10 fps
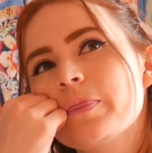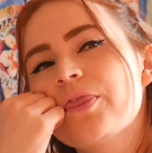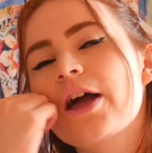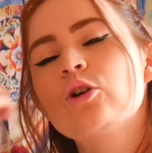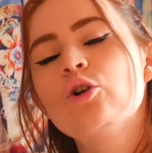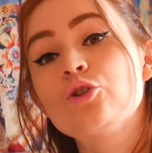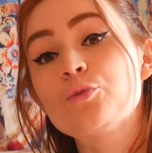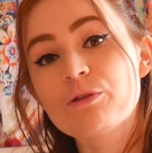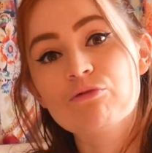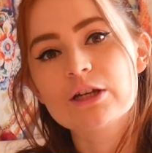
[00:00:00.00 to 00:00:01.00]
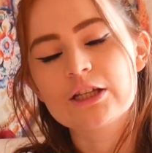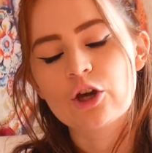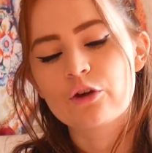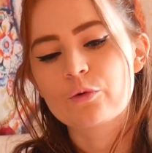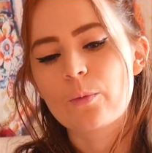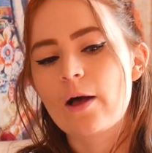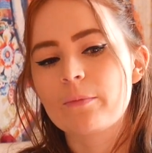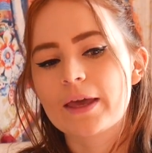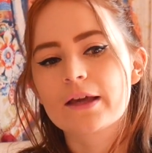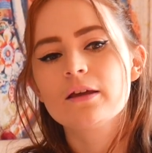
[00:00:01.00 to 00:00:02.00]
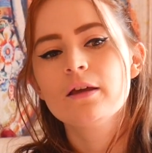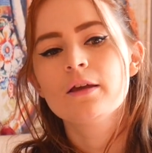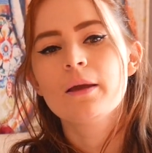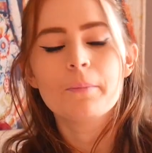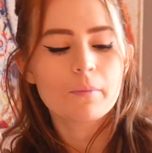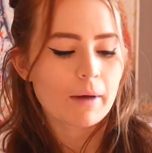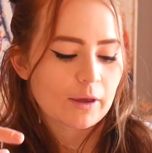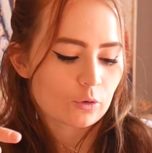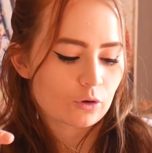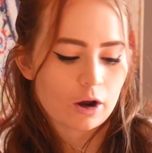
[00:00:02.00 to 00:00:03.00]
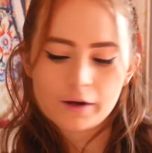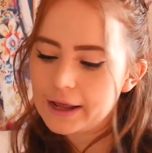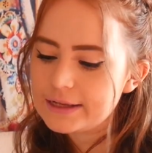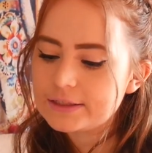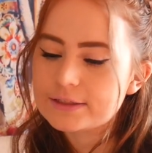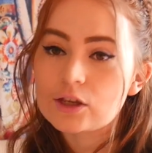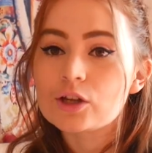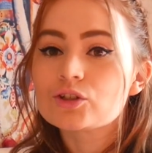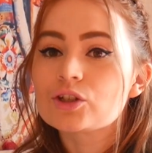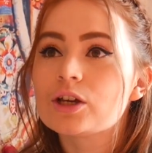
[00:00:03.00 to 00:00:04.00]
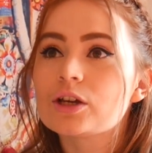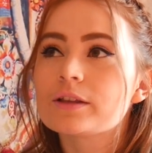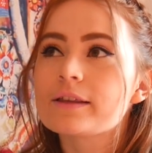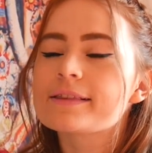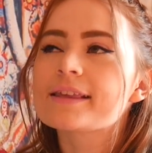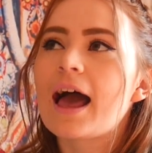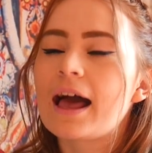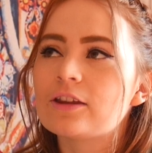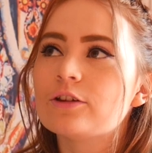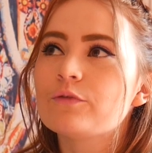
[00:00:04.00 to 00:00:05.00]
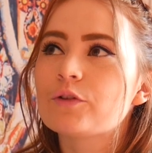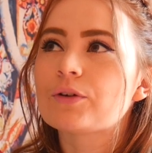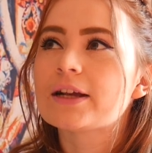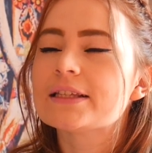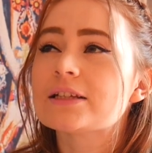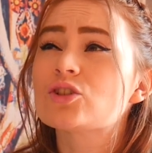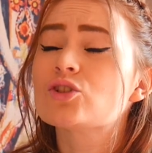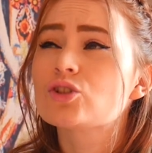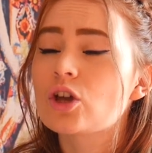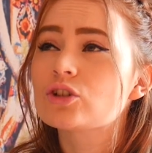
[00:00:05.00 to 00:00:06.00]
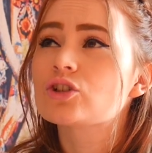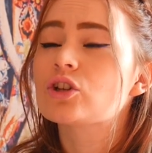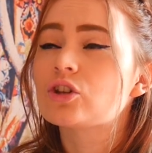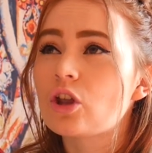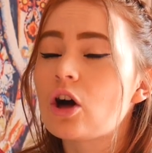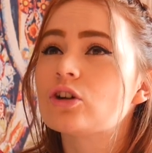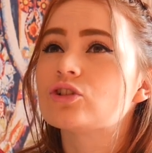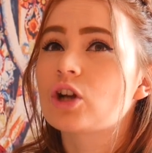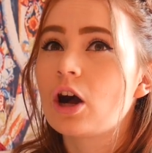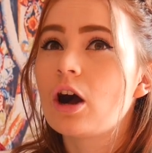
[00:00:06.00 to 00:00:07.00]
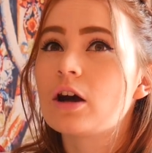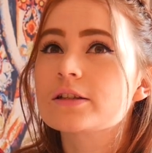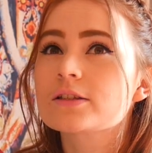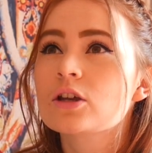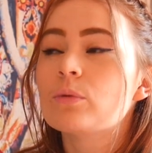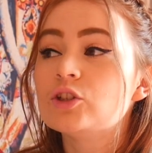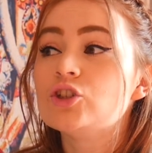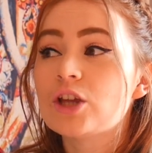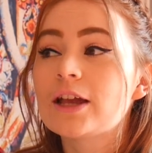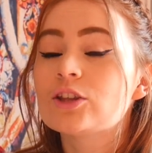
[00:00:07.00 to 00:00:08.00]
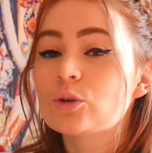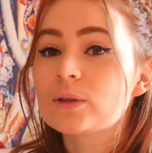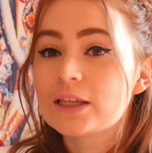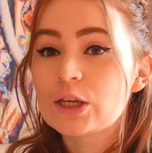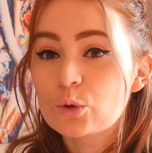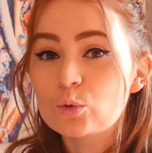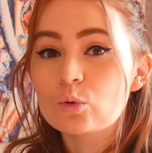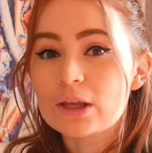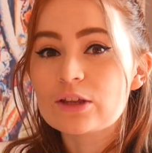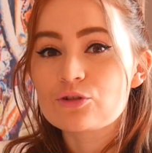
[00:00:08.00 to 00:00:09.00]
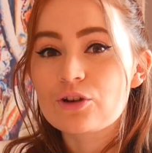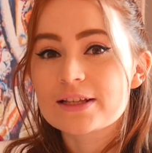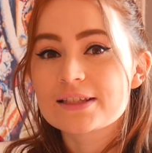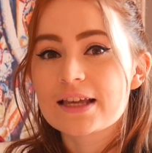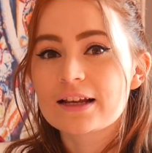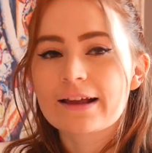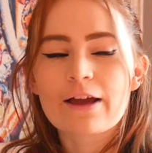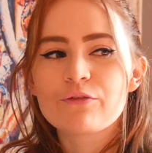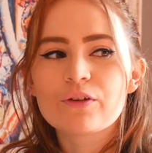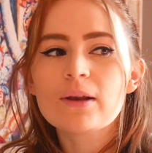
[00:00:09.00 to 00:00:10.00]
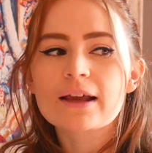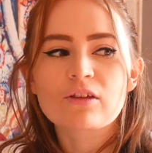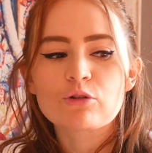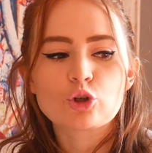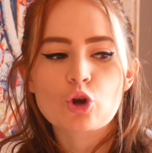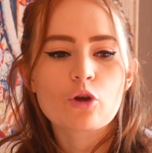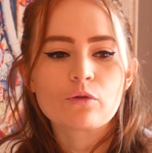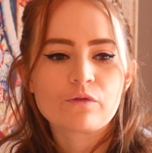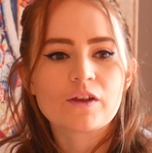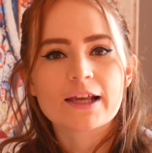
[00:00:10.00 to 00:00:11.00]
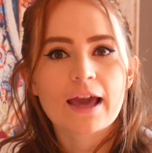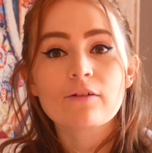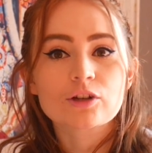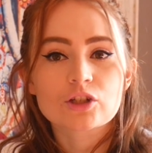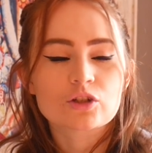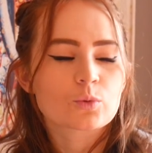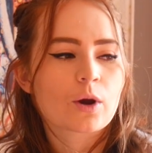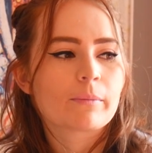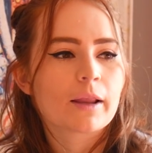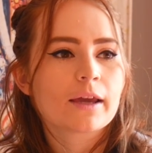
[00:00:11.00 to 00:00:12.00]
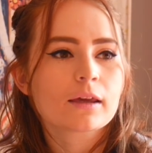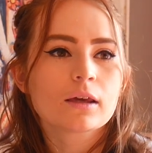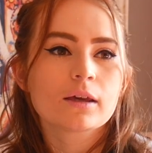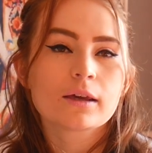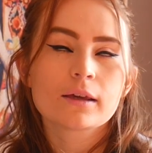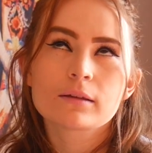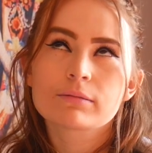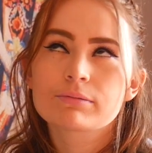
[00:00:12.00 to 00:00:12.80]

that could be really overwhelming, but Michael Grant has such a talent for writing such a large cast who are genuinely all interesting. Like, I feel like there are no filler characters where I'm like, I